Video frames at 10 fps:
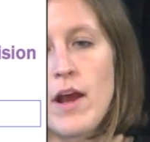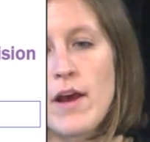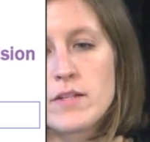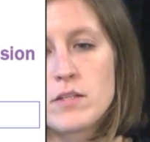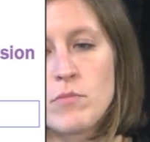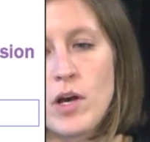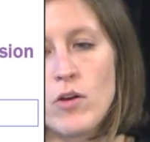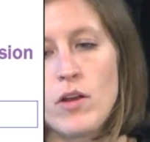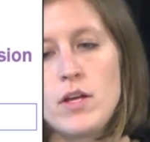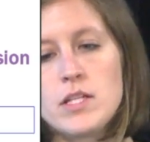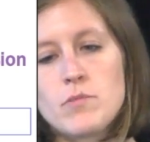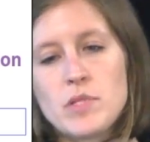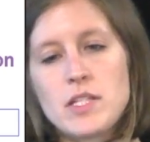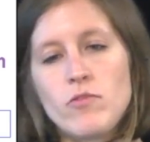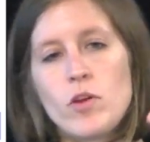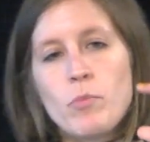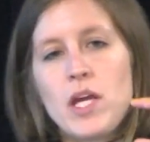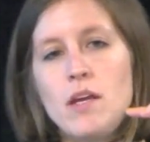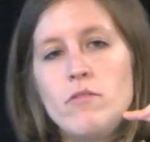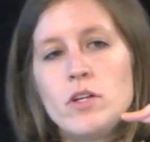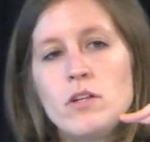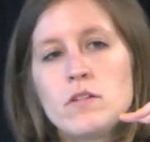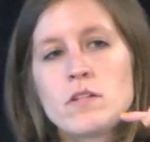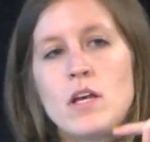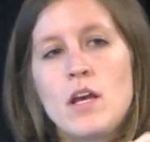asks about specific behaviors